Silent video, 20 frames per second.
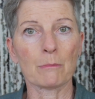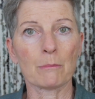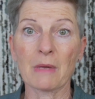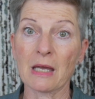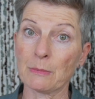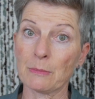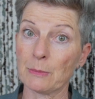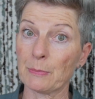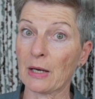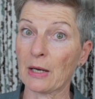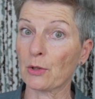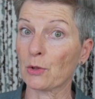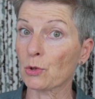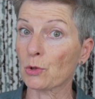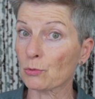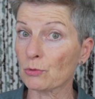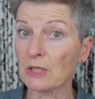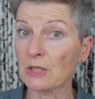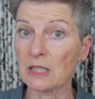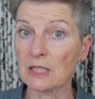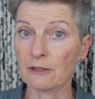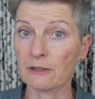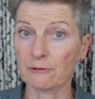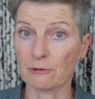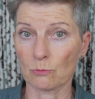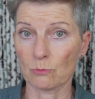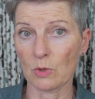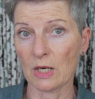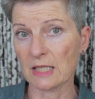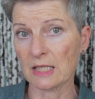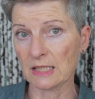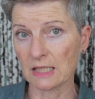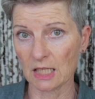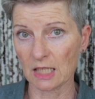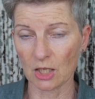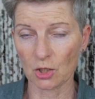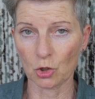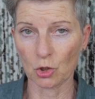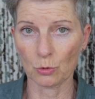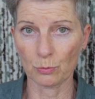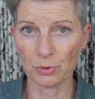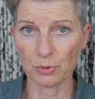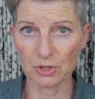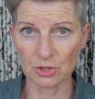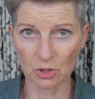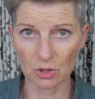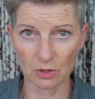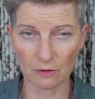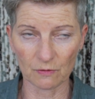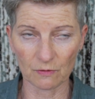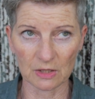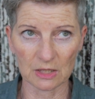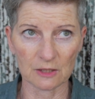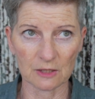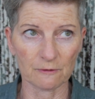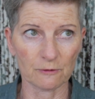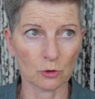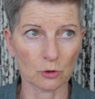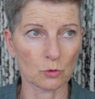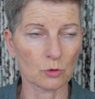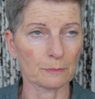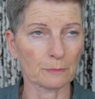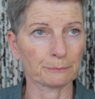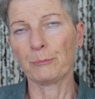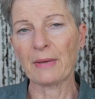maybe about 3 different ways that I could preserve this food.